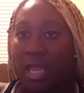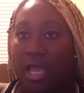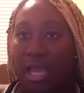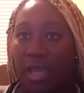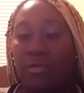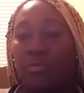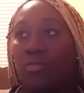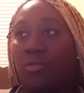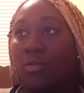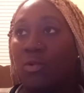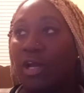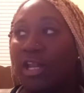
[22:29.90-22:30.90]
And
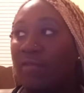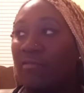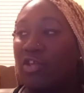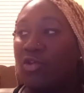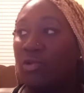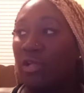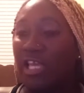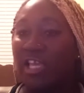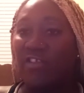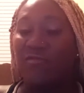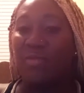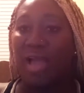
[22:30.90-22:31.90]
whatever you
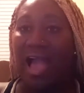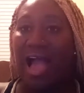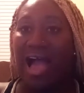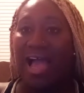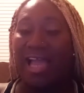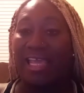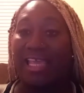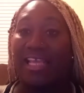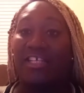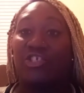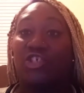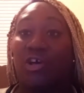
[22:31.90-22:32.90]
leave behind
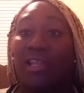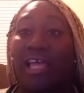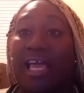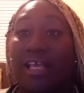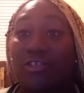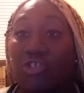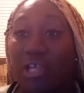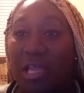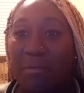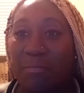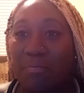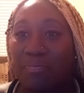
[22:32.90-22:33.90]
is your
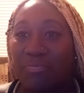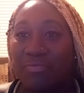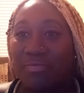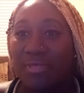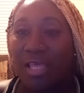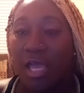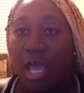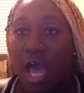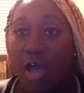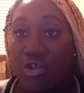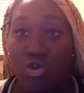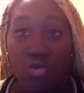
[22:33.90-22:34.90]
legacy.
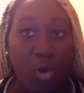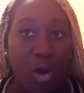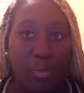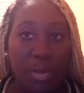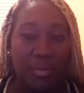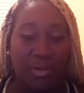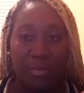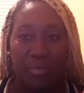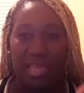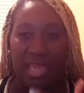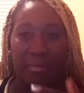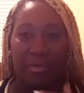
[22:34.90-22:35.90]
And you want people to
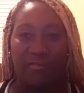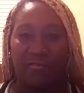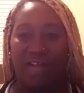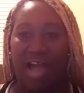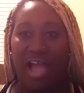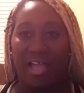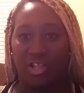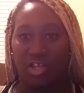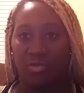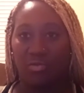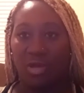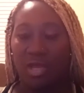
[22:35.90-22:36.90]
be able to find
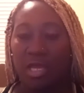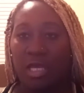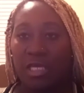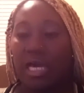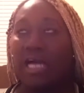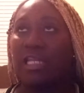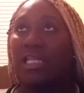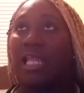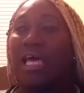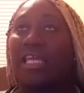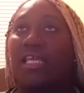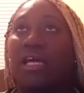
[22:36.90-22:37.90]
you. Kind of
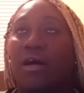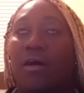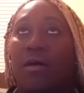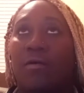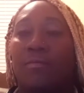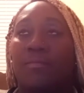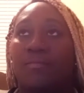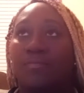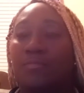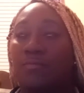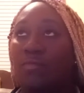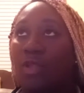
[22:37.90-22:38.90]
like on
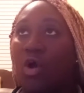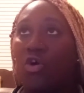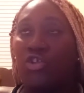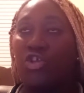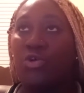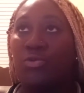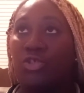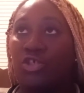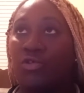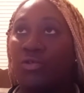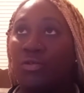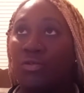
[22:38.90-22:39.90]

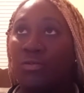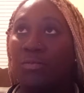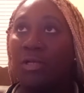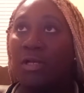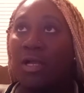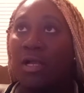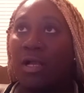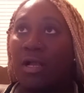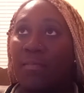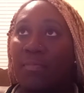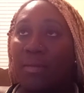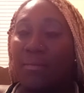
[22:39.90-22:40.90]
YouTube,
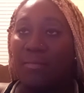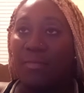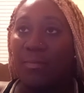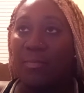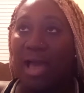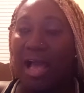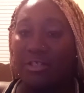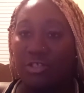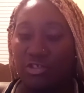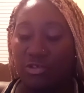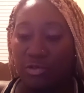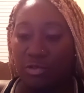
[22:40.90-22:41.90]
the
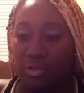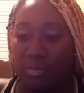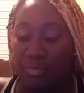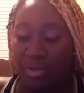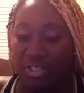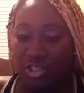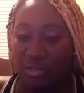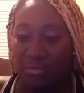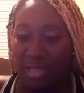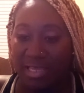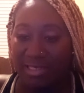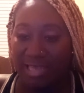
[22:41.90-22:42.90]
pastor, the bishop
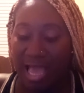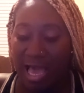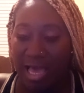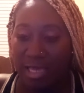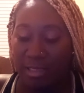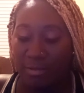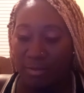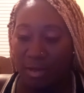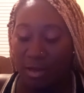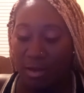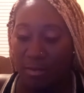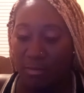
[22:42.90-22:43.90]
that died,
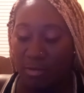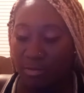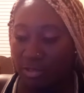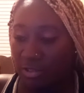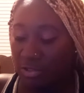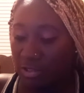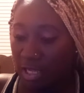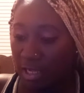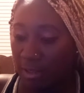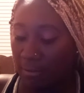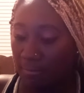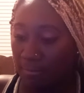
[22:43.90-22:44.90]
what was his
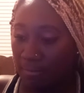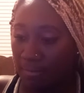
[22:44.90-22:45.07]
name?